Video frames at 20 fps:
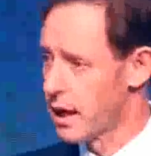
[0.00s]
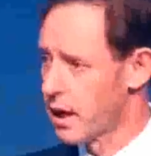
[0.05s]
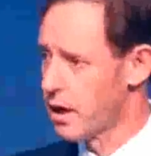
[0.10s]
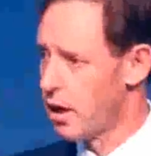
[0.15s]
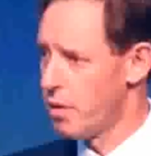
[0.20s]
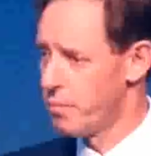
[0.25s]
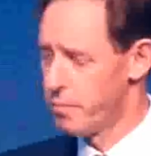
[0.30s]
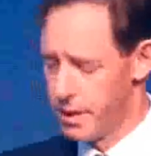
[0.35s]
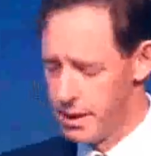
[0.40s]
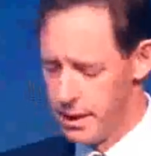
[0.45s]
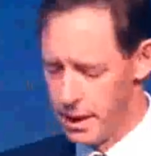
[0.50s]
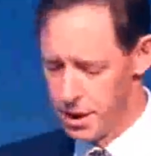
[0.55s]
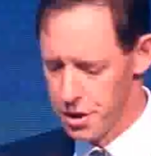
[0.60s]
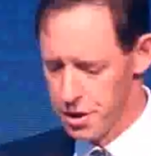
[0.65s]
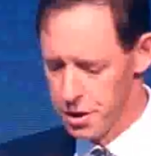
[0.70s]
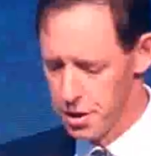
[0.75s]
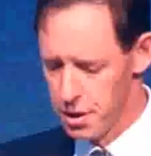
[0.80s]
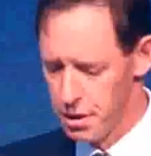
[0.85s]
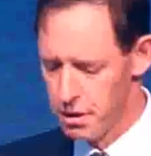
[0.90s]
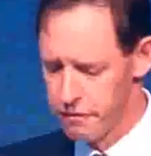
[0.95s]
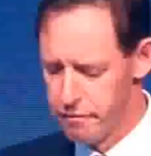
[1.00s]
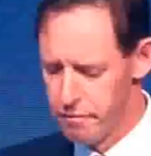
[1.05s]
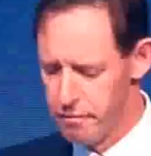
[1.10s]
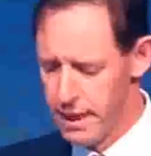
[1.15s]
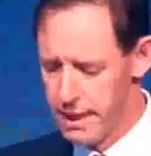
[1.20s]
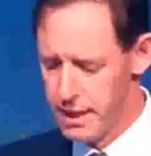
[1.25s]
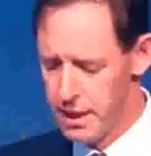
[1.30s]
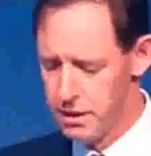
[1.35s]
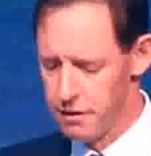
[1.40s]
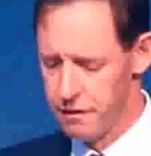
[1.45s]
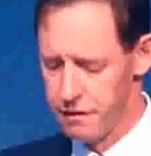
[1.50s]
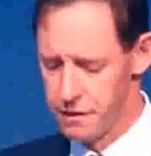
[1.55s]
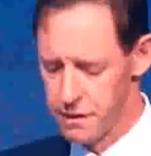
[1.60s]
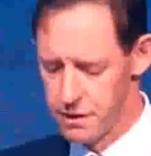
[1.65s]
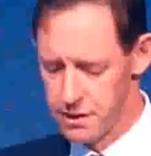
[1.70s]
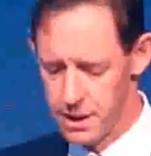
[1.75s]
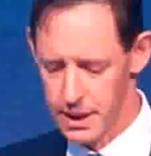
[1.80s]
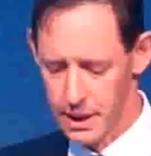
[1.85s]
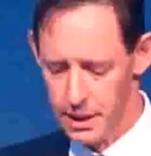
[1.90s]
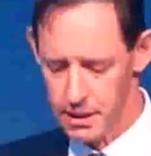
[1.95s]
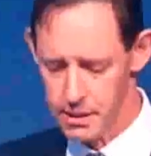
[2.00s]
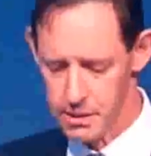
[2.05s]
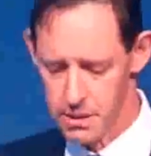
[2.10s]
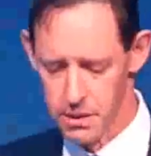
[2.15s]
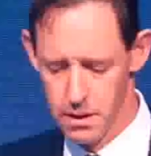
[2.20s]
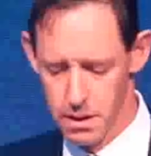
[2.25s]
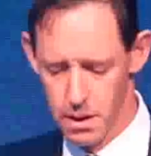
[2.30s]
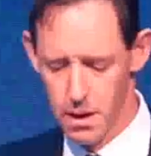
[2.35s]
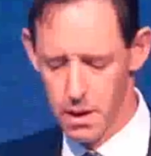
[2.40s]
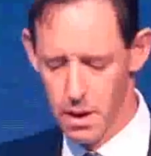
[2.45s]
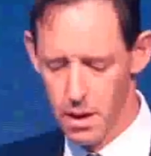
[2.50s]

a combination of many different things,